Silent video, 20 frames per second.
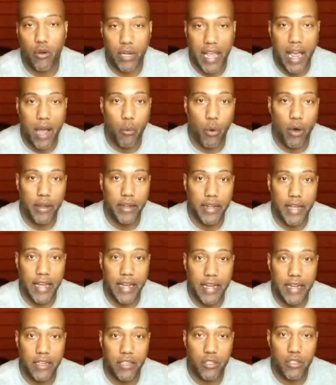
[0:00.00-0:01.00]
I want a
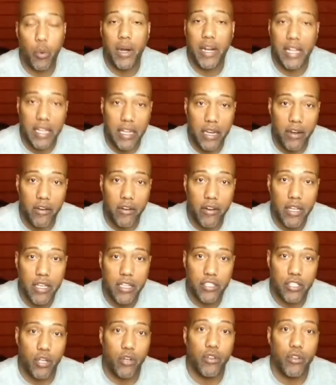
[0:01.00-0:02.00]
20-year.
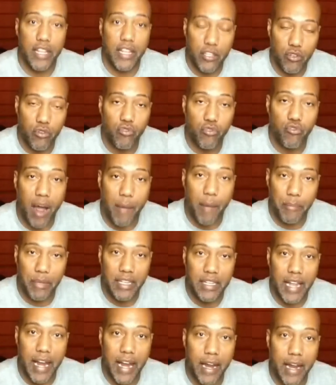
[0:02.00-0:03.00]
So then you drop it down.